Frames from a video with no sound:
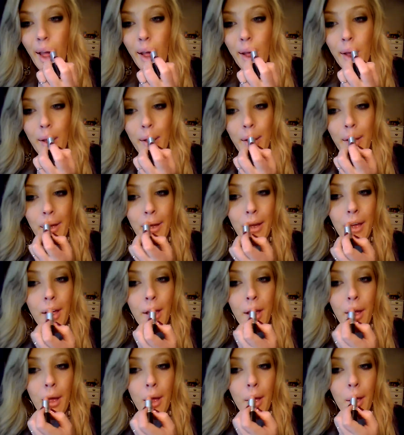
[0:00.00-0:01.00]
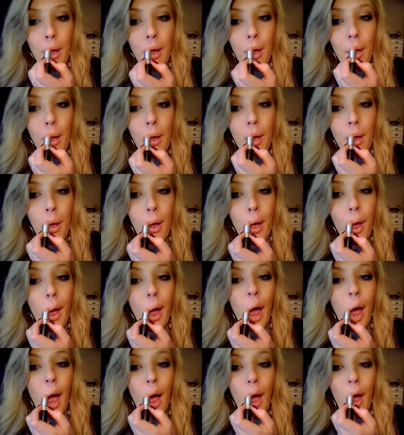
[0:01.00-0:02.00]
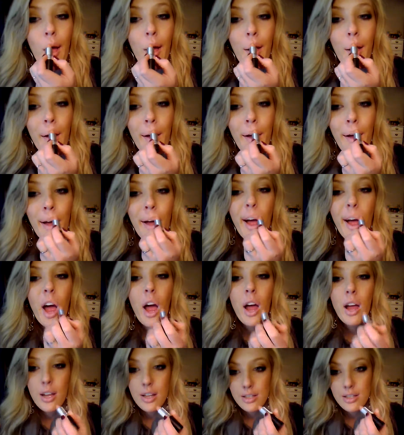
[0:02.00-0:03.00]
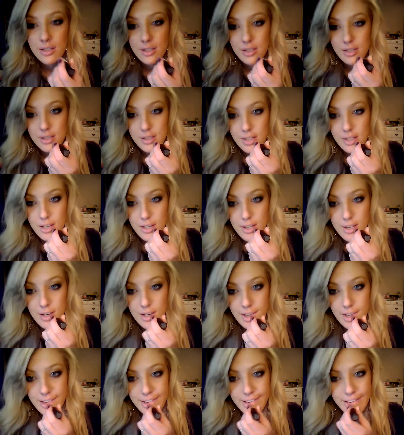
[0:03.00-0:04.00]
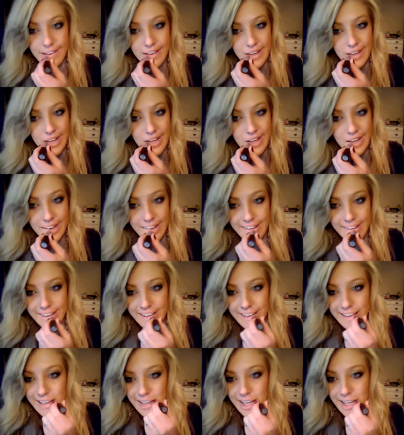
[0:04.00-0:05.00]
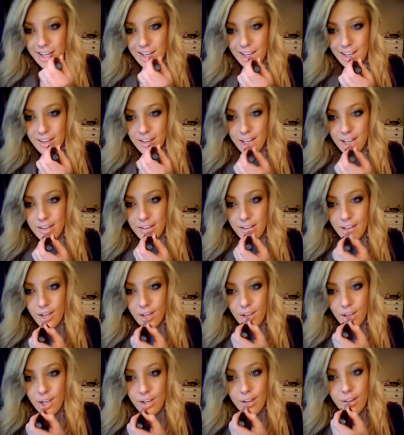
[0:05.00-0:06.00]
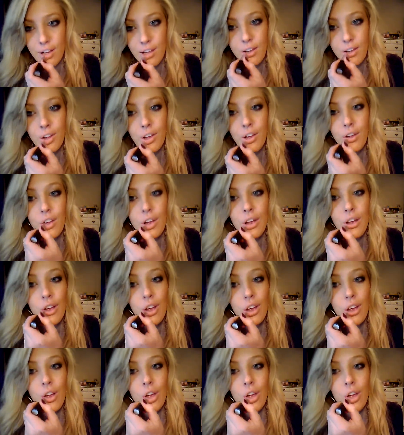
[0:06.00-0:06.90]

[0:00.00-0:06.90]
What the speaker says: [no speech]